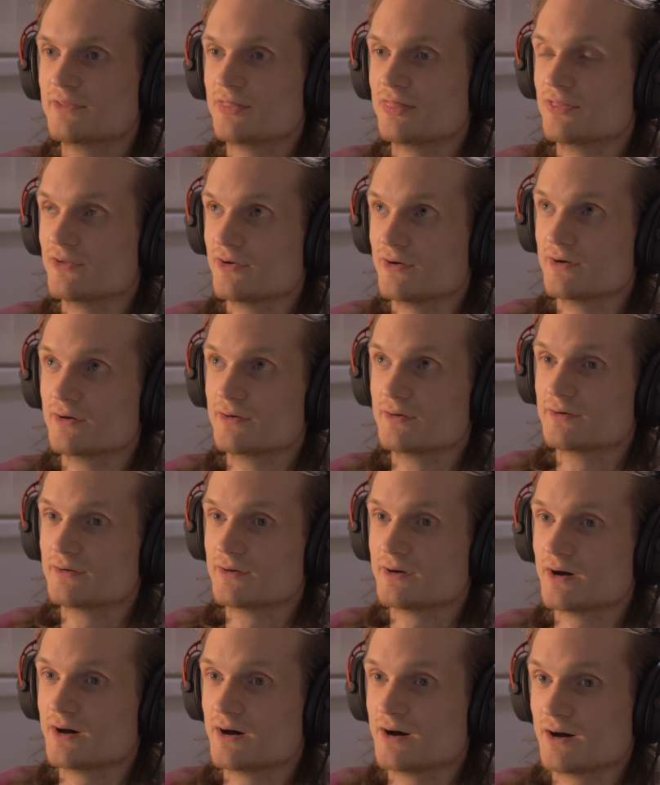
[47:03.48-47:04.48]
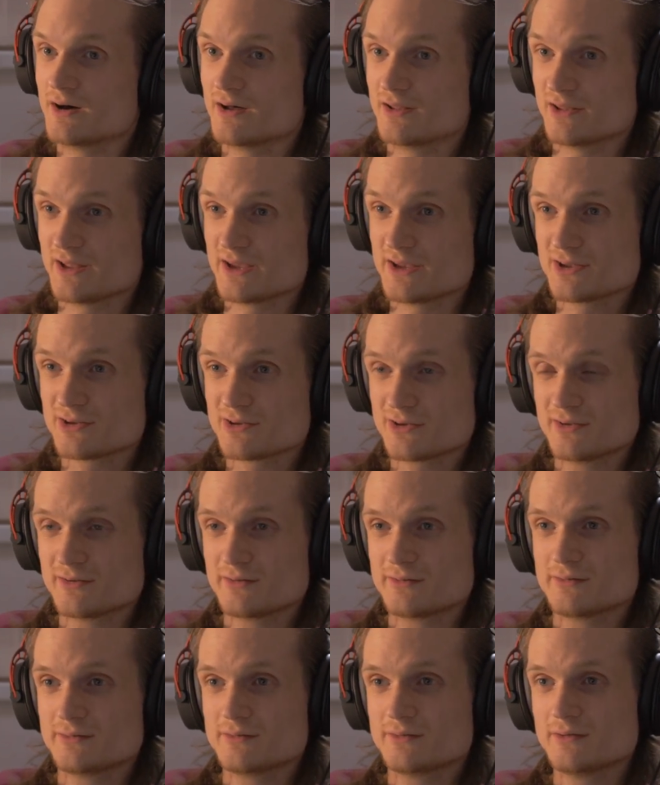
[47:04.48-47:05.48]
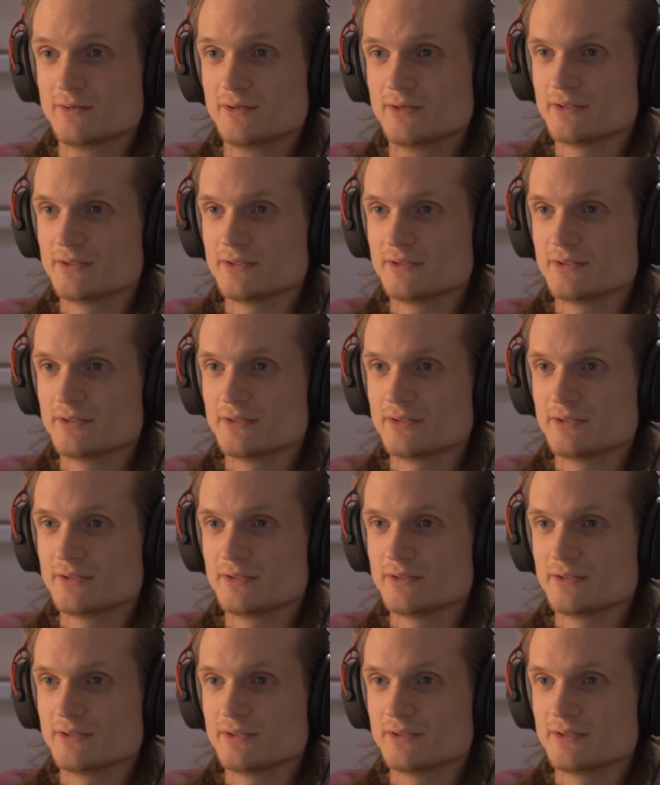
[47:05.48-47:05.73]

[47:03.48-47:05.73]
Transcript: I was going to say that. The source materials.